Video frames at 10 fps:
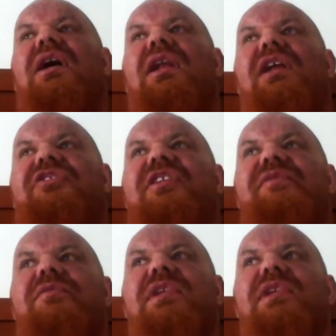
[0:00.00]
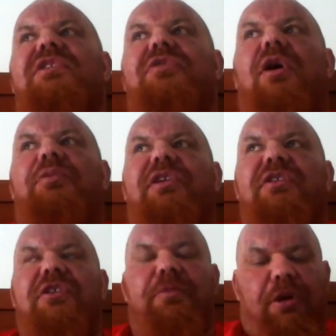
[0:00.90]
And I just never really dropped
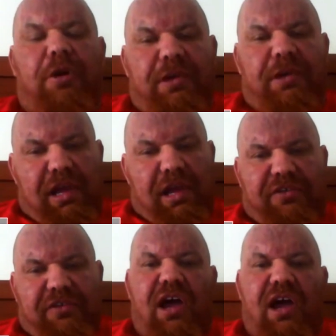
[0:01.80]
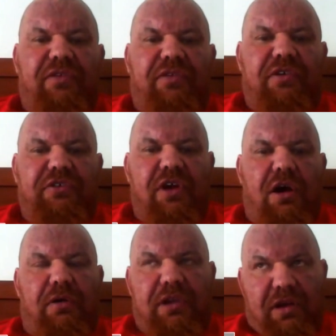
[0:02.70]
into the proper gear to diet for a
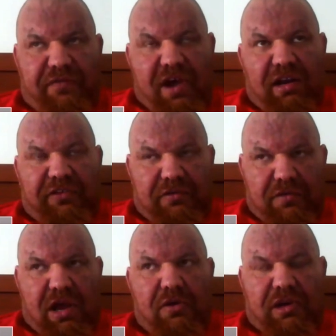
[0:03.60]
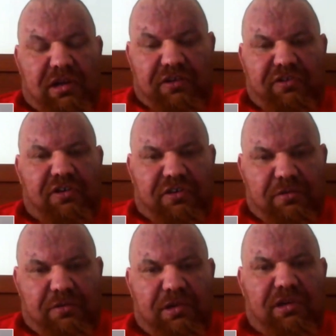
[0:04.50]
show. And then I finally said, right, okay, this year's
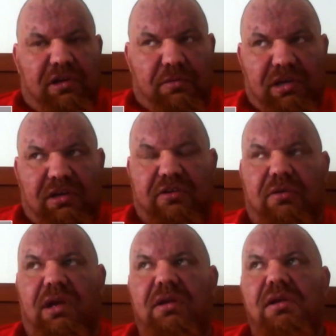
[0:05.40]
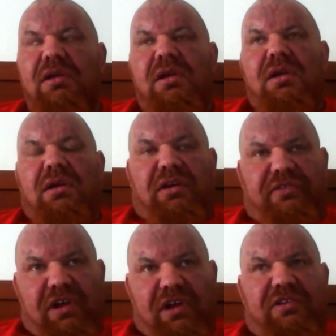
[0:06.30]
going to be the year, we're going to do it. I
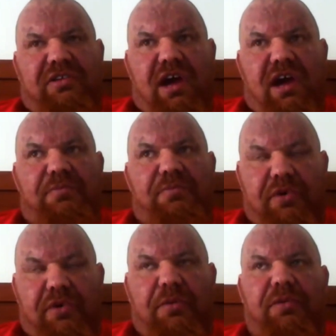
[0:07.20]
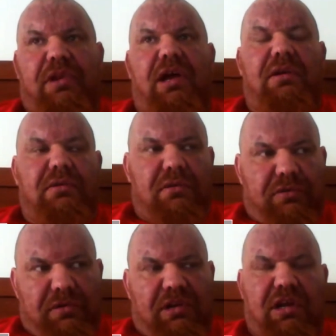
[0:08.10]
started dieting properly, doing the